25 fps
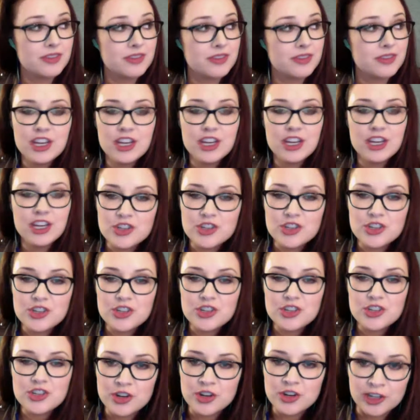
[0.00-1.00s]
Do you
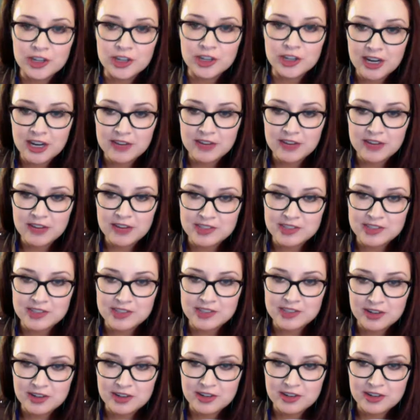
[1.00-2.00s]
no longer have to sit
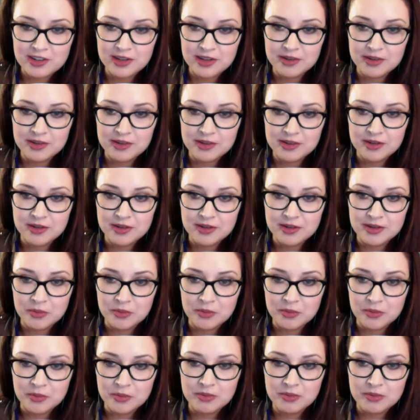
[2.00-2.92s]
there and